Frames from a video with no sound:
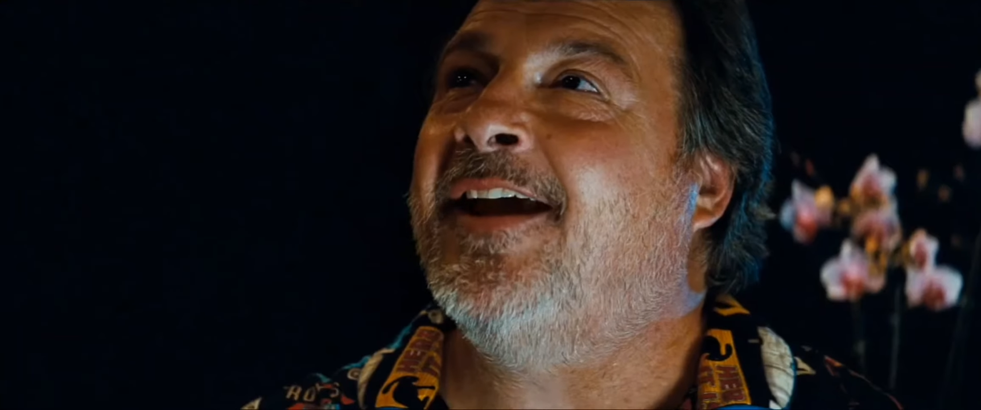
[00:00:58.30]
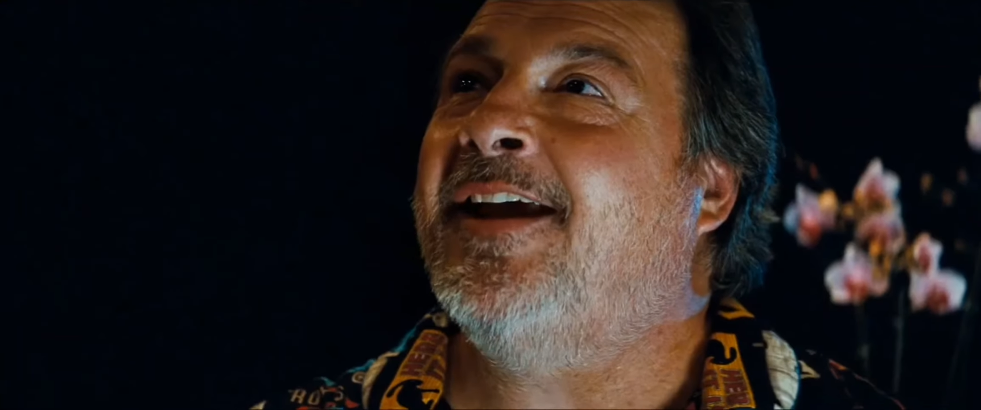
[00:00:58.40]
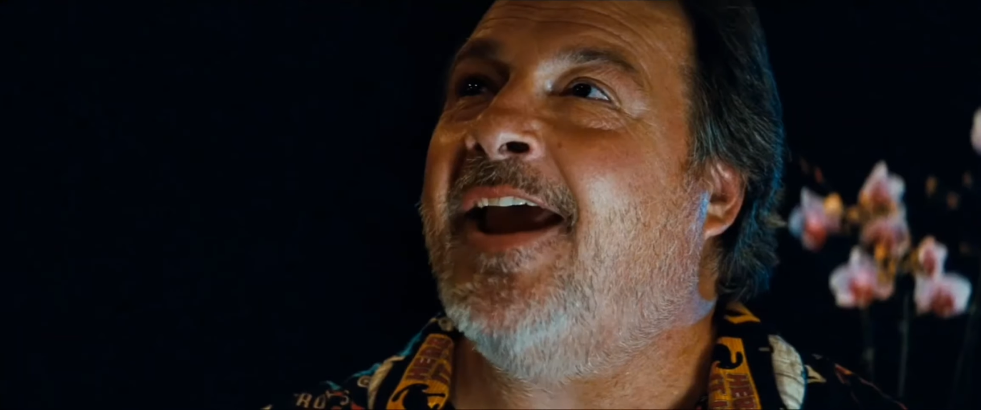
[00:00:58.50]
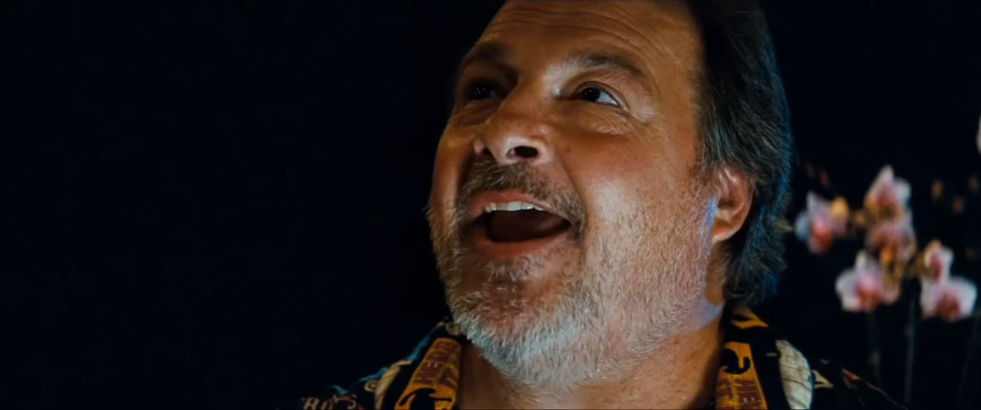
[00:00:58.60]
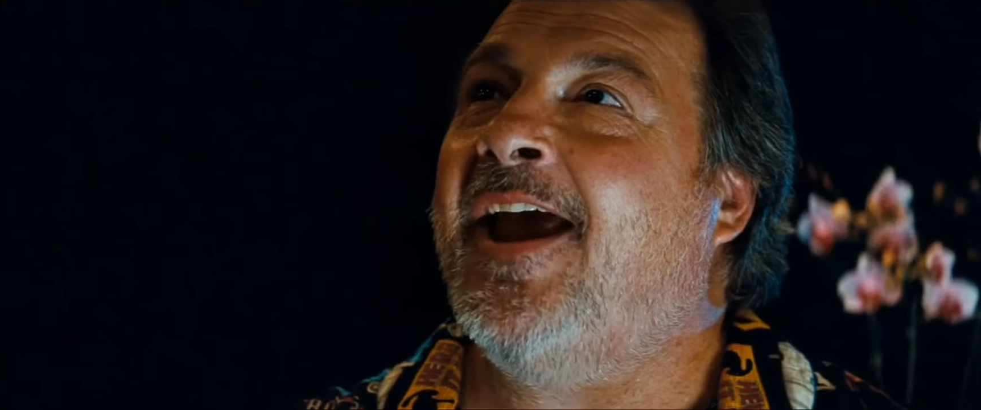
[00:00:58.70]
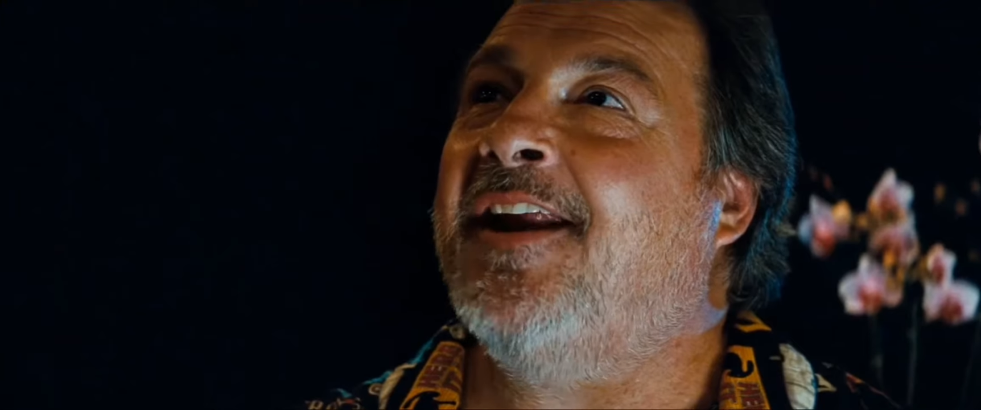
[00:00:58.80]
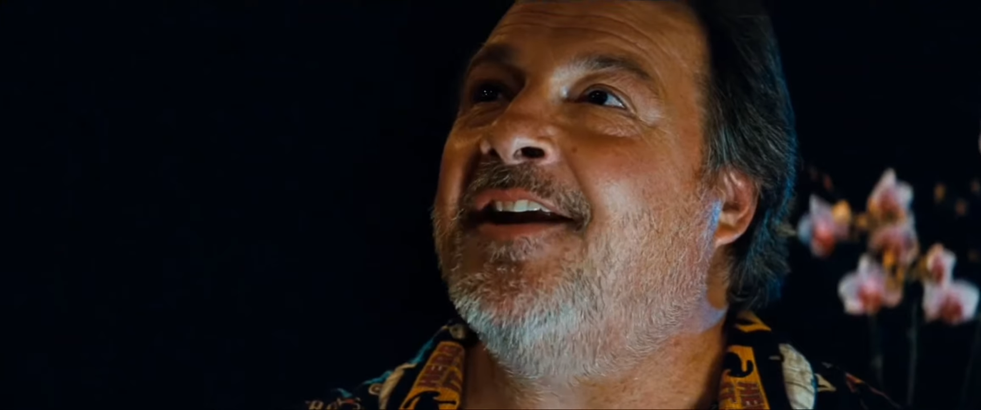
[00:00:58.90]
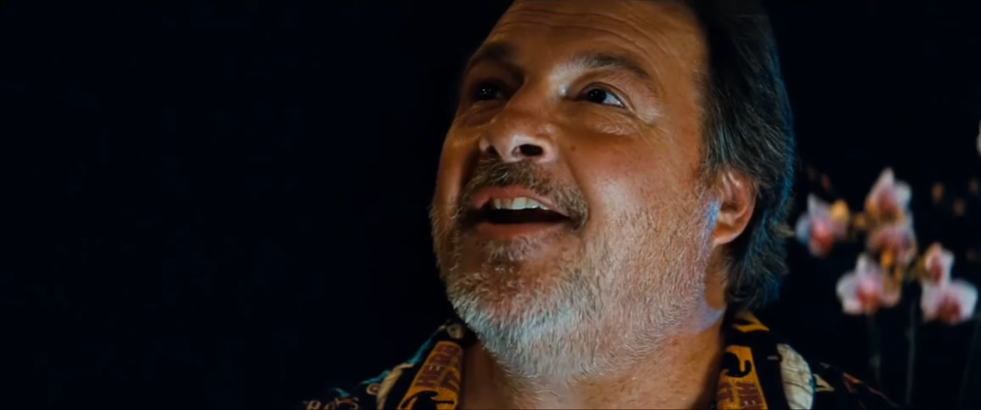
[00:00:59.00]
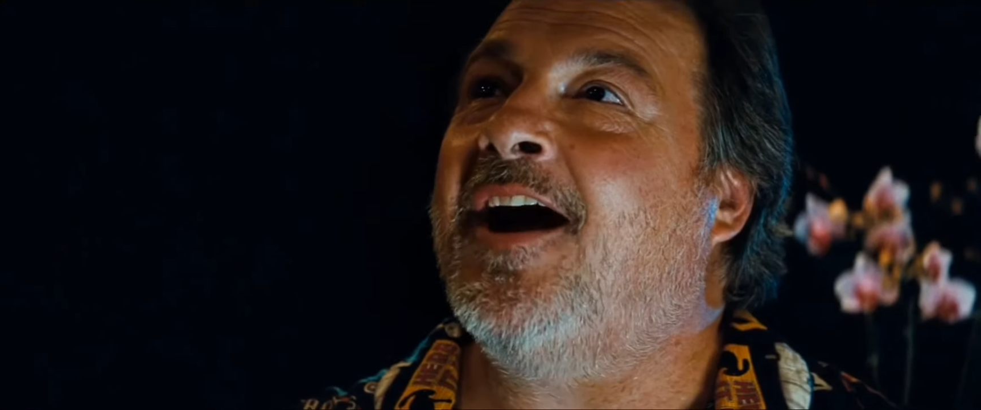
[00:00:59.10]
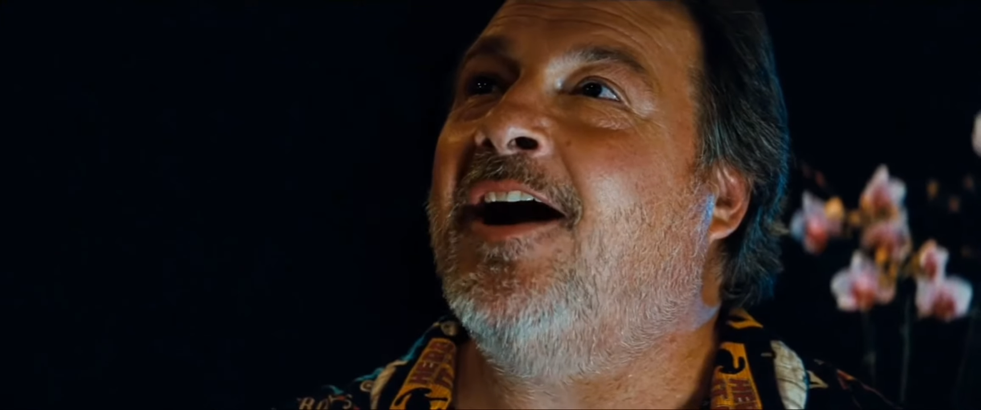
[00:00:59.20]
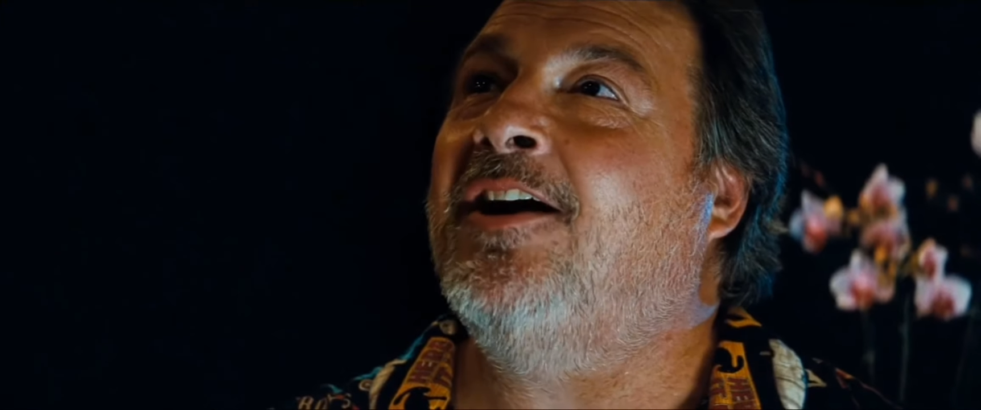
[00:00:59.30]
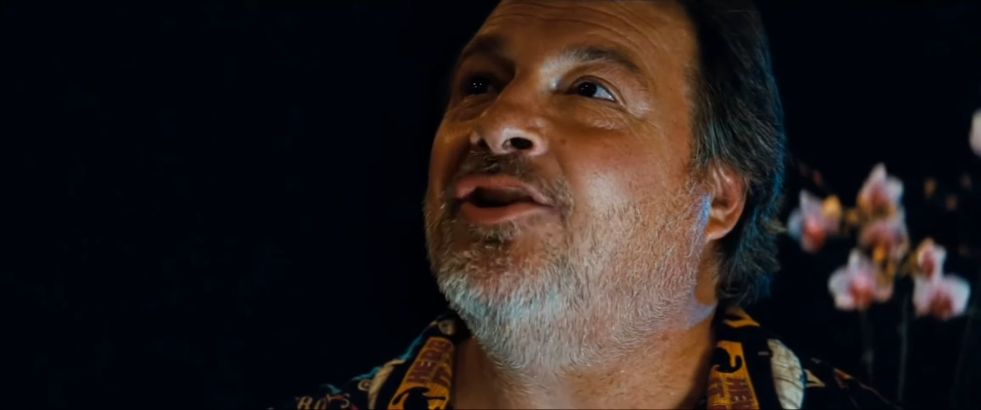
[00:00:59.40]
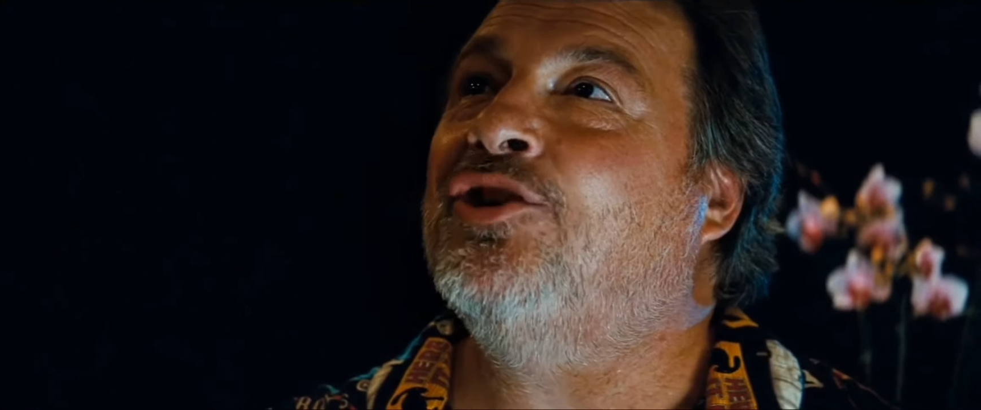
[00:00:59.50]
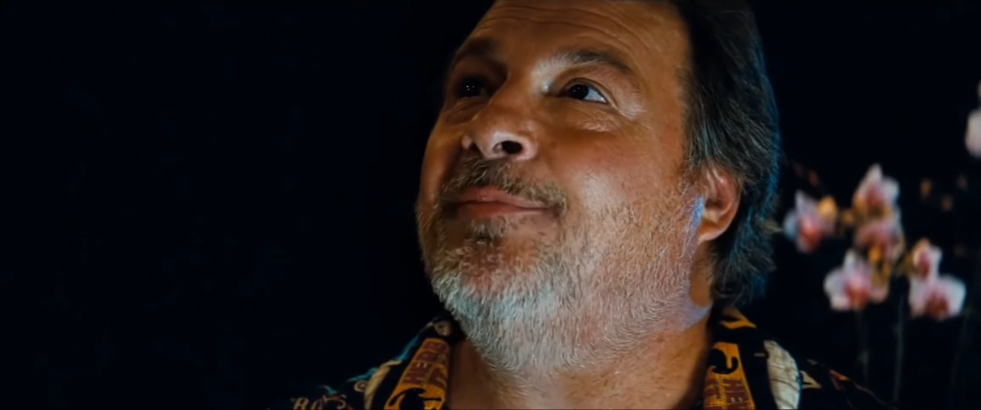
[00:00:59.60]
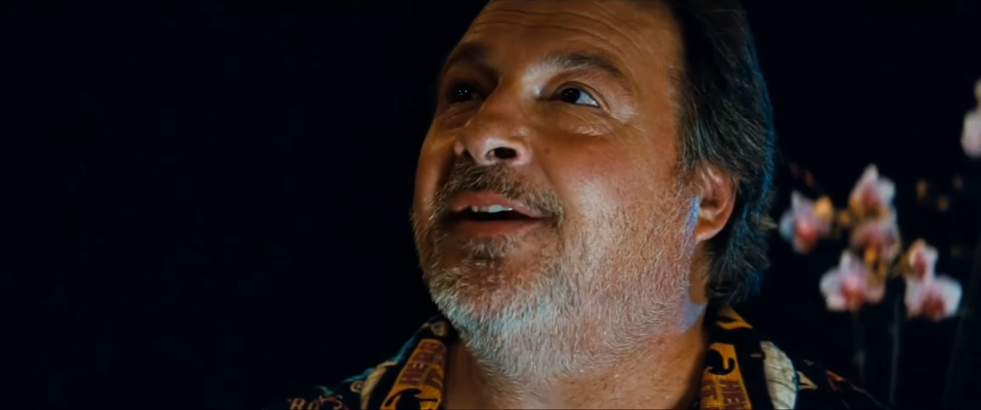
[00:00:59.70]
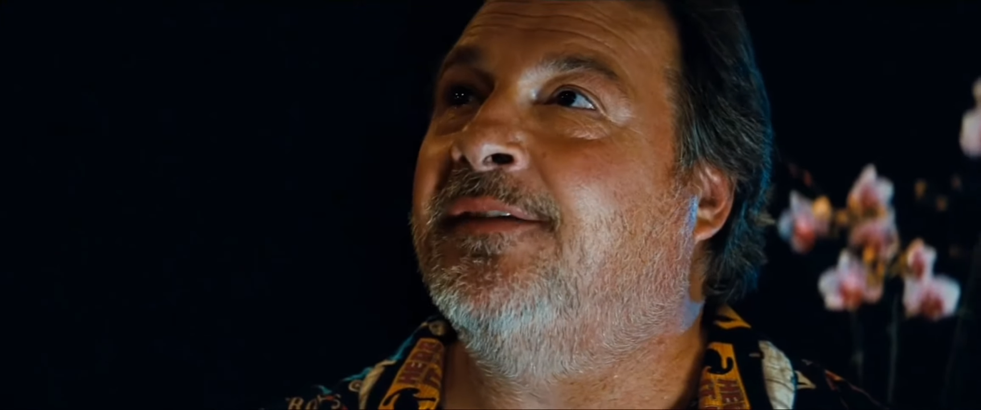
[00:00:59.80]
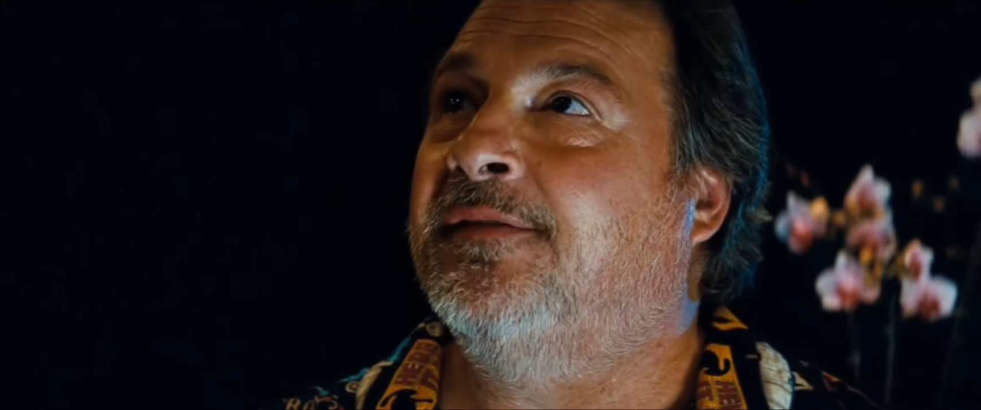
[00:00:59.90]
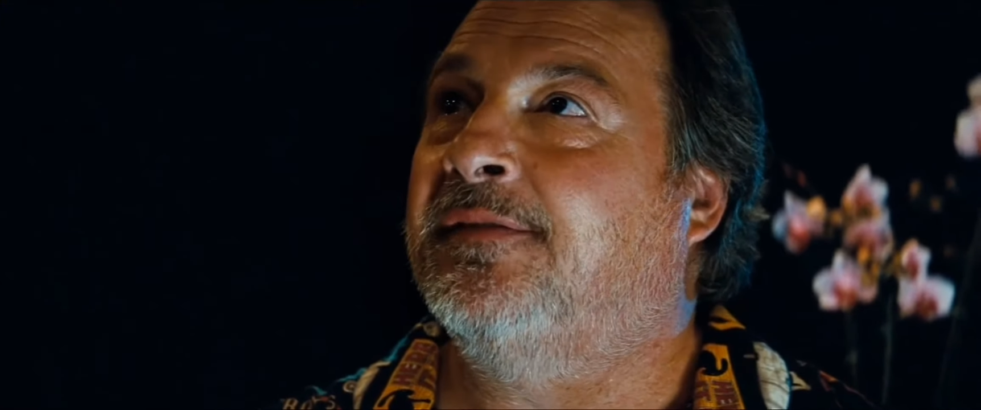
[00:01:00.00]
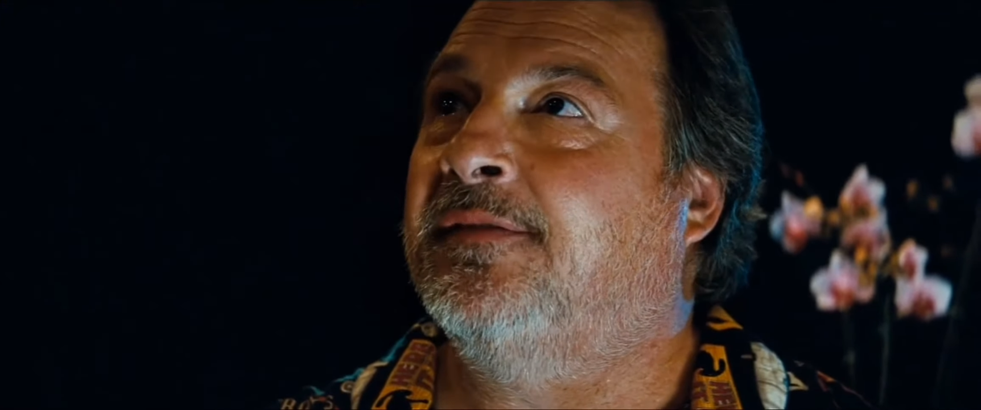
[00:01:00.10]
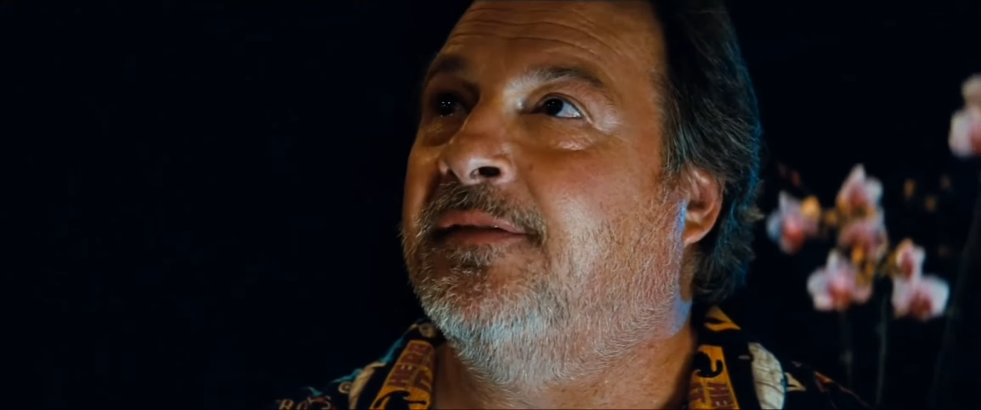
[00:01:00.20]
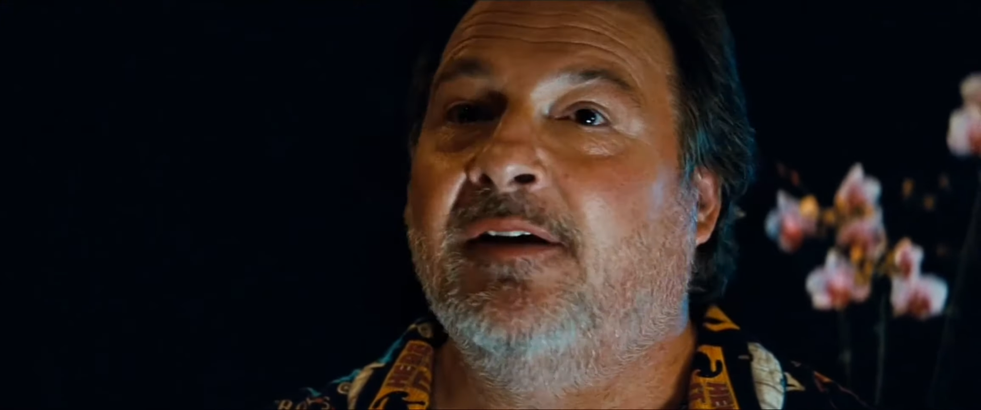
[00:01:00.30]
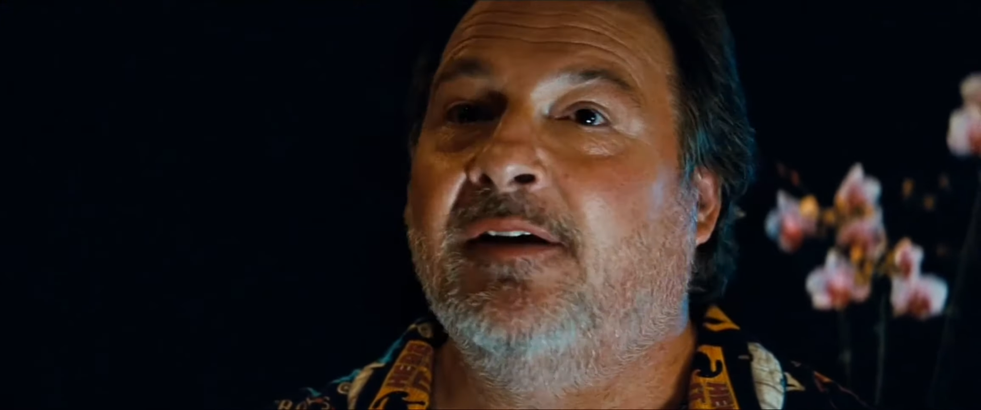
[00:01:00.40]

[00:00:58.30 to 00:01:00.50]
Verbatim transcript: They What do you had an expect? You're a good-looking One fight.